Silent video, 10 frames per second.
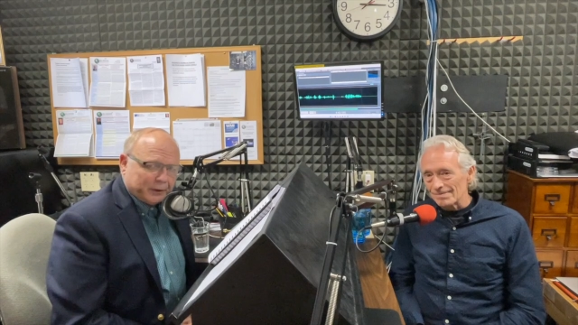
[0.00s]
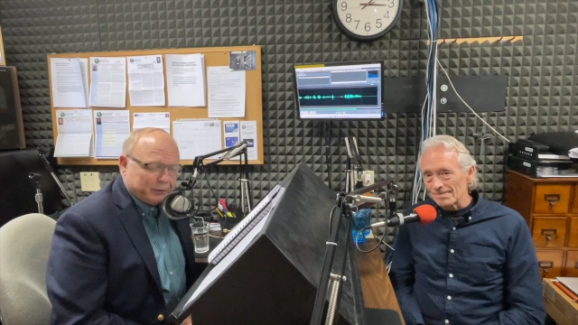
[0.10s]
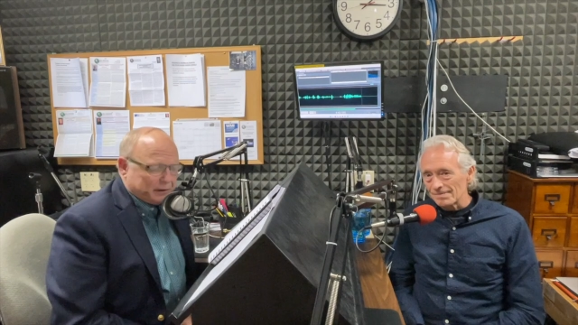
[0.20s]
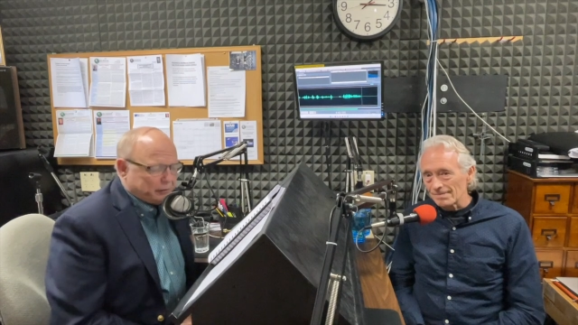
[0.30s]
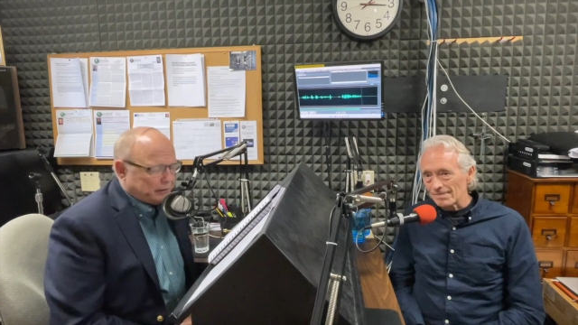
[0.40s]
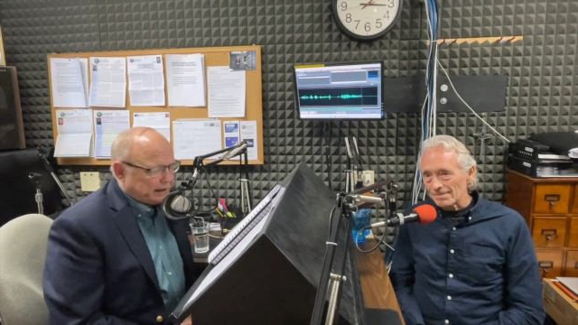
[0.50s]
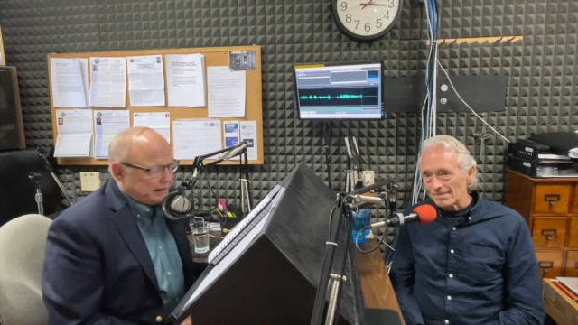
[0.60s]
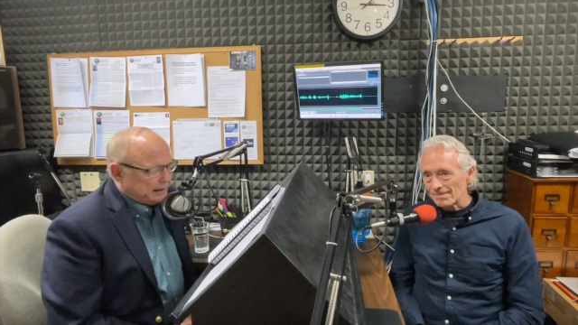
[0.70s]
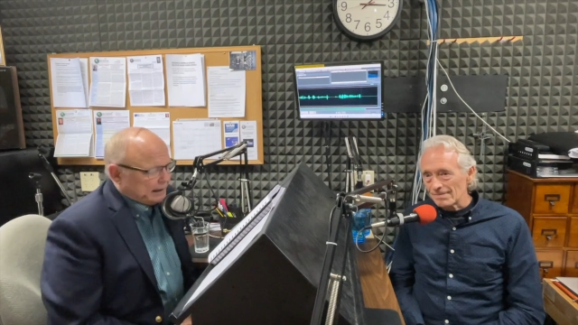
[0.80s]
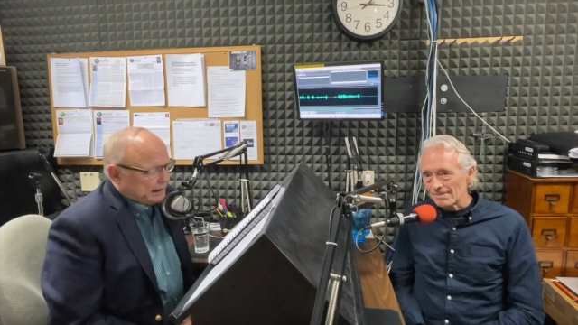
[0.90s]
Speaker 1: people that
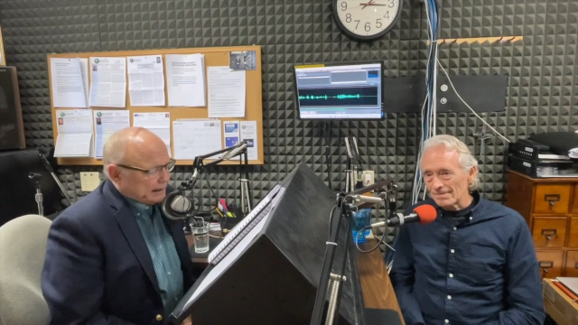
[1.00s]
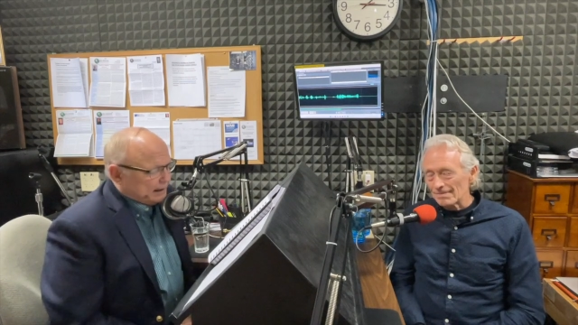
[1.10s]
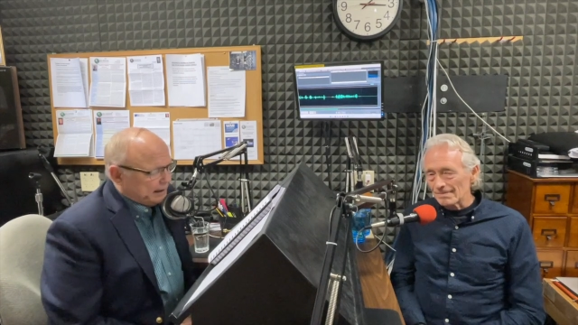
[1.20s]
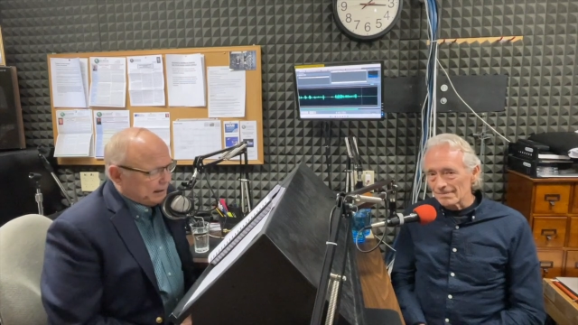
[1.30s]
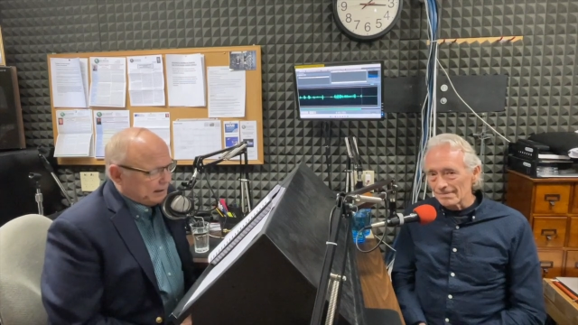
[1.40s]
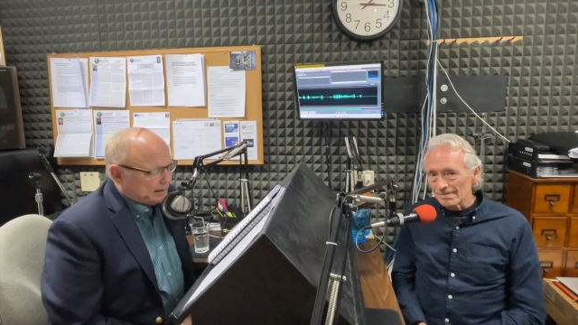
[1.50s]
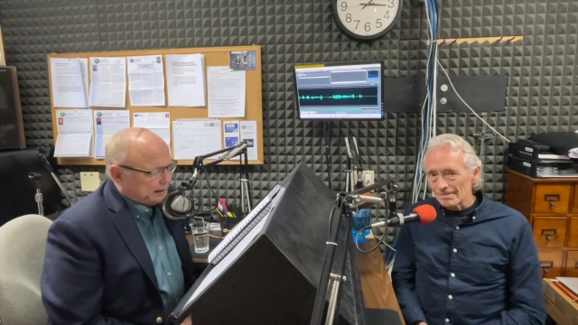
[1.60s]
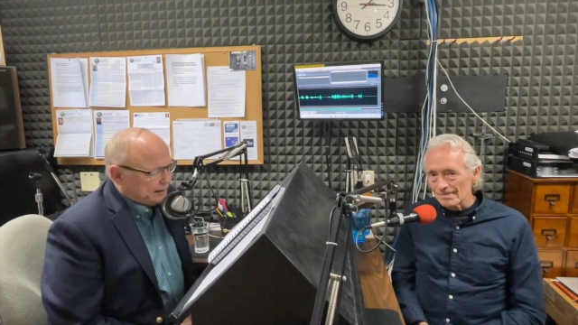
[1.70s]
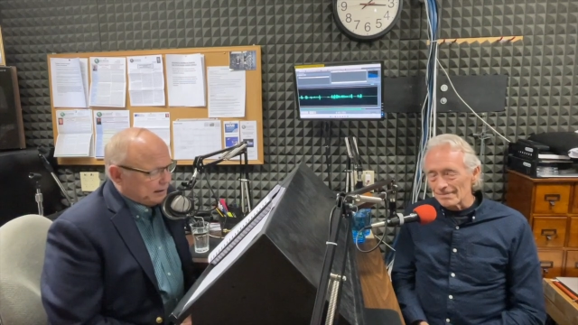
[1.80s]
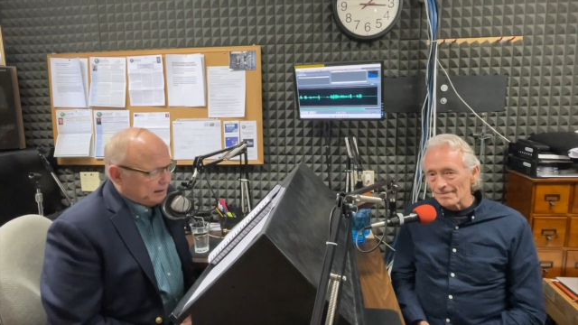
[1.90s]
that
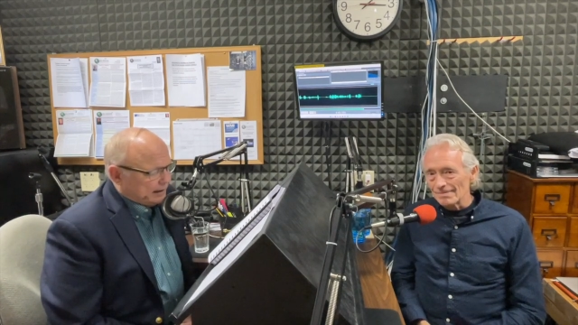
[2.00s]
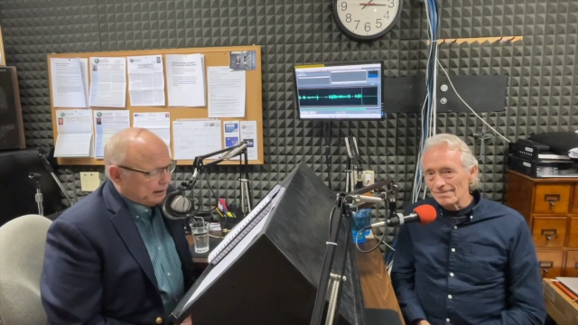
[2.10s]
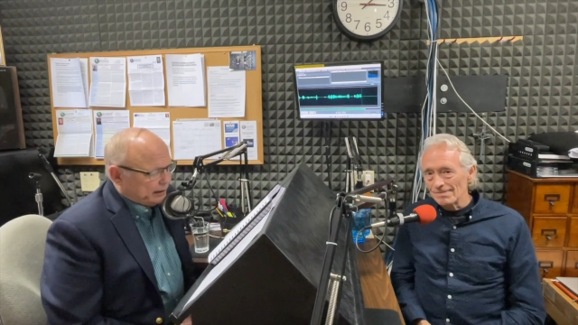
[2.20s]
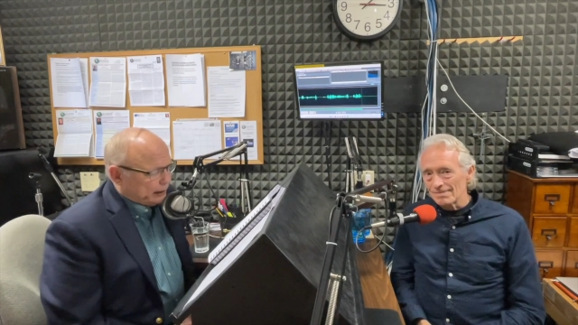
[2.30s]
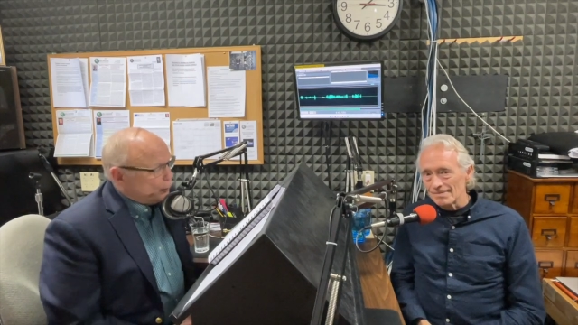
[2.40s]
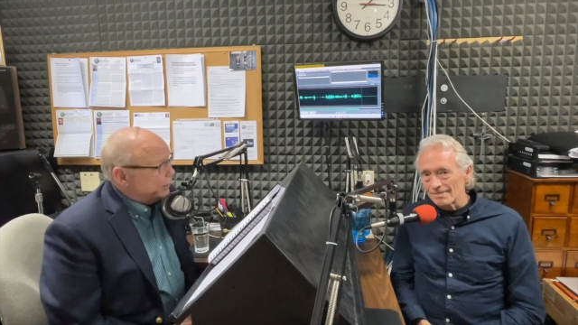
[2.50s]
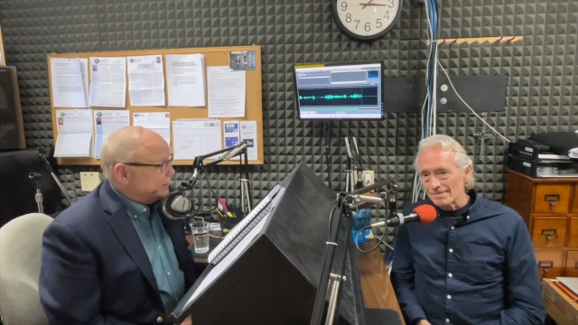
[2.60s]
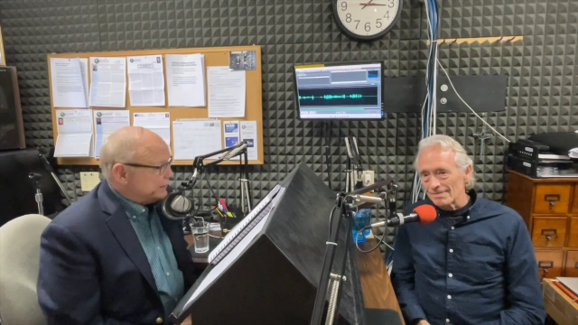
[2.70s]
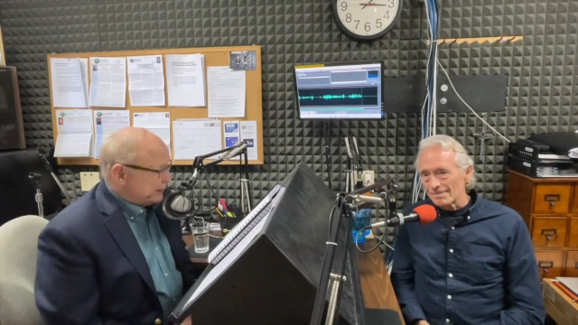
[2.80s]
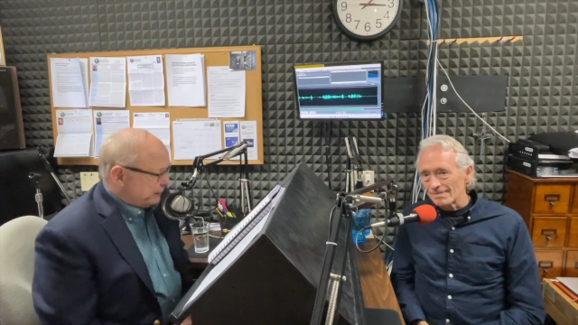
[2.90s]
uh, they they call
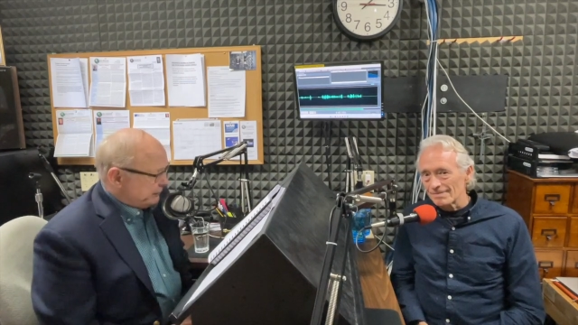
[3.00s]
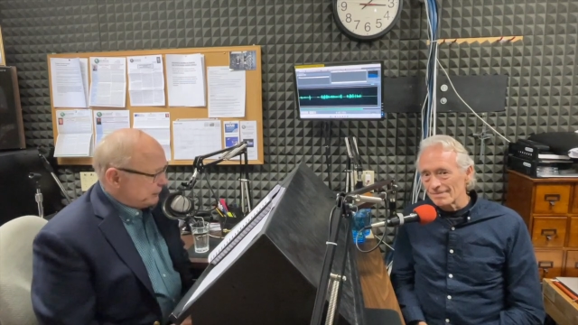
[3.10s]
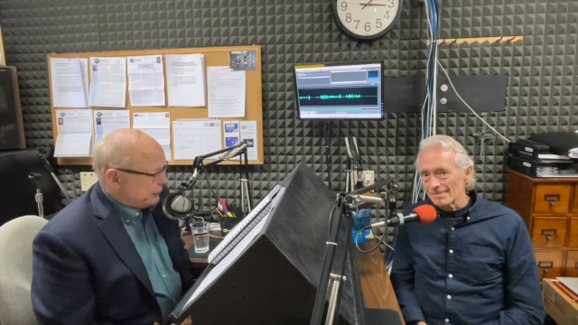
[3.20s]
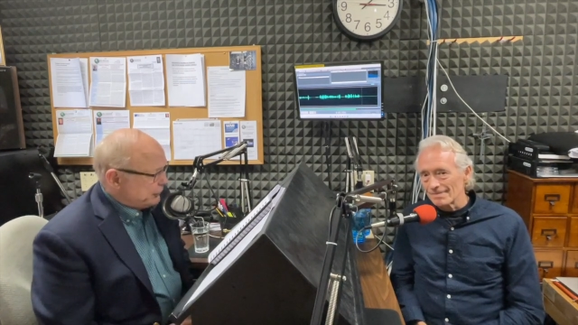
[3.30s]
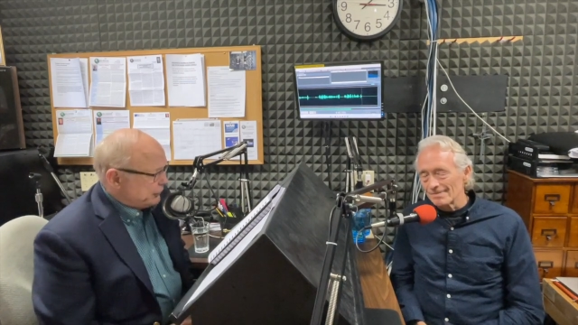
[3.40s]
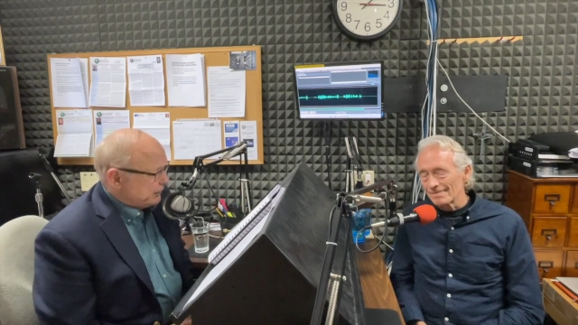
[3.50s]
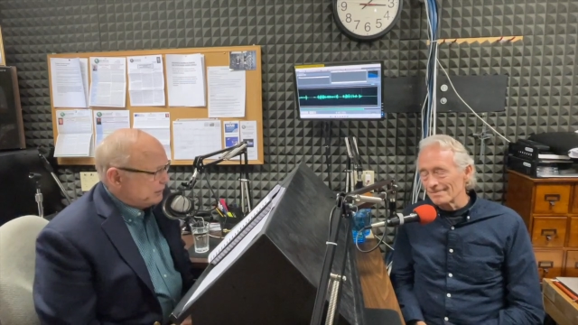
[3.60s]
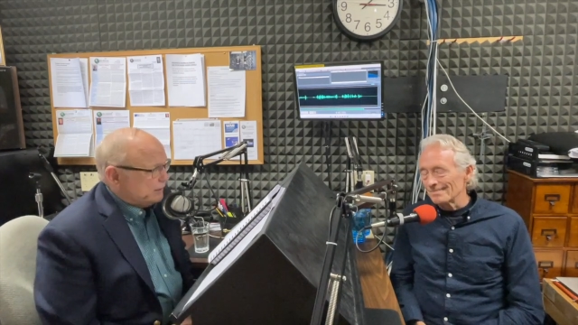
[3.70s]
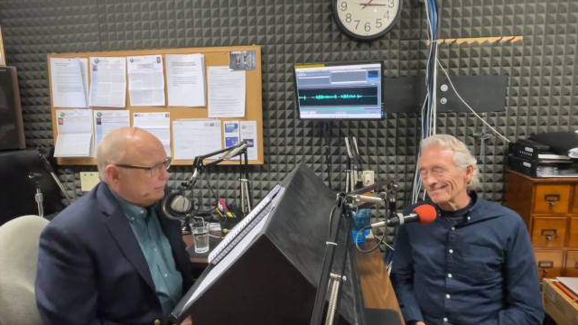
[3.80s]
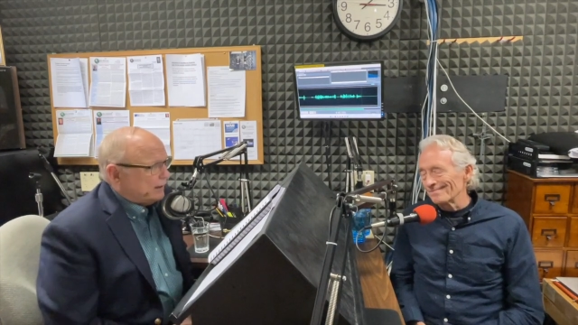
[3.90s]
themselves Christians.
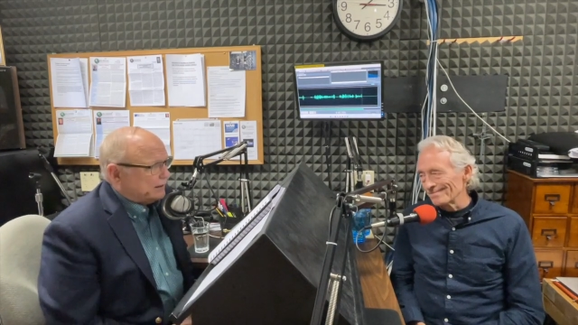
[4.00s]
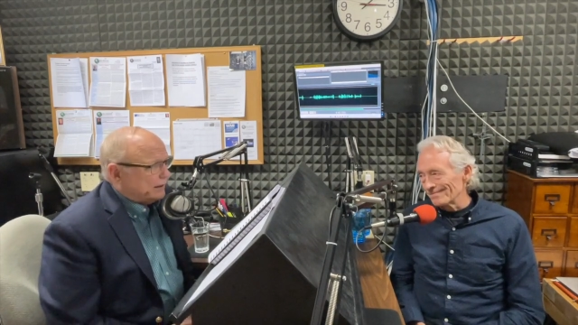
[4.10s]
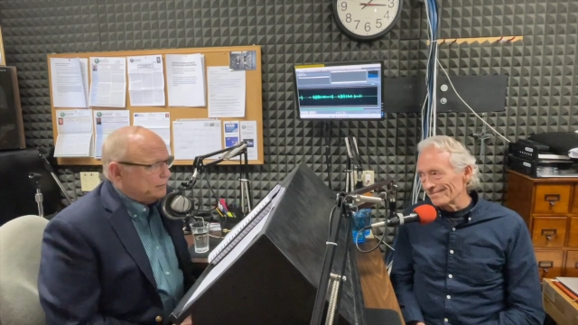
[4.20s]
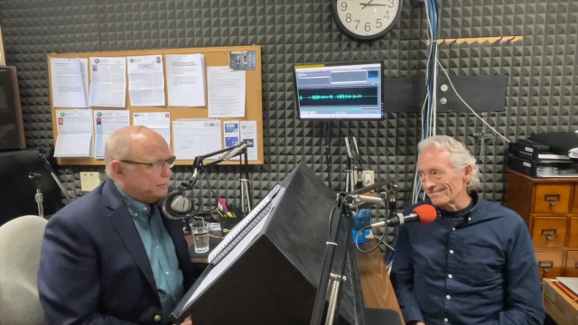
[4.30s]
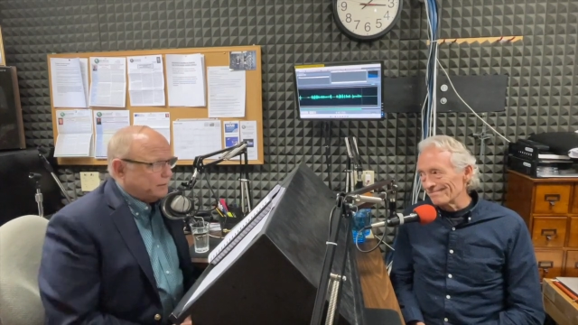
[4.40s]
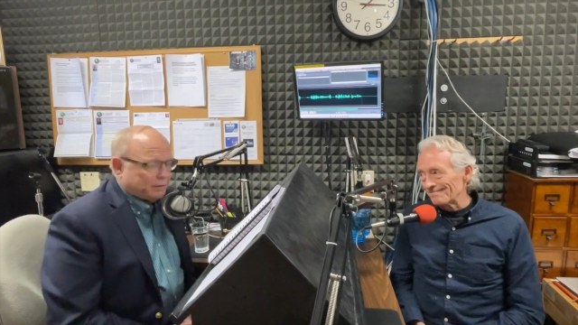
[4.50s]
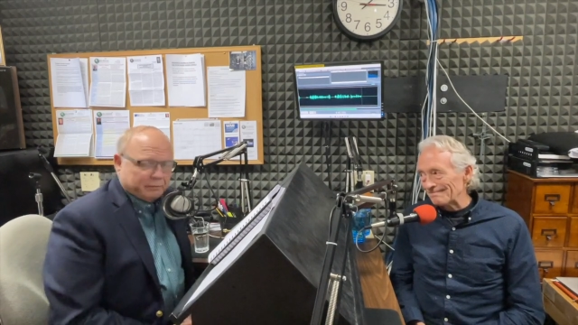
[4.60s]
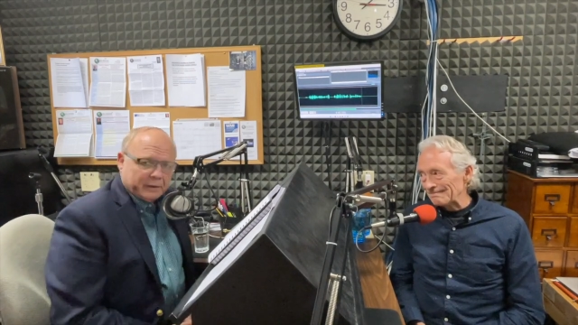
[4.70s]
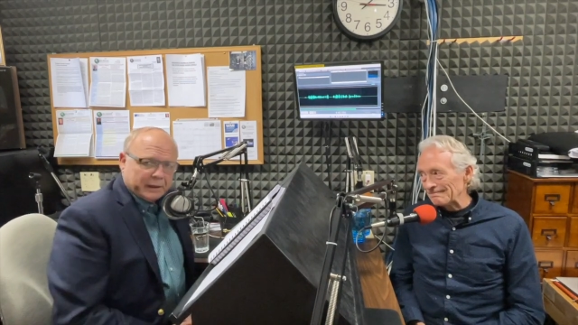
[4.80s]
In fact, I know some,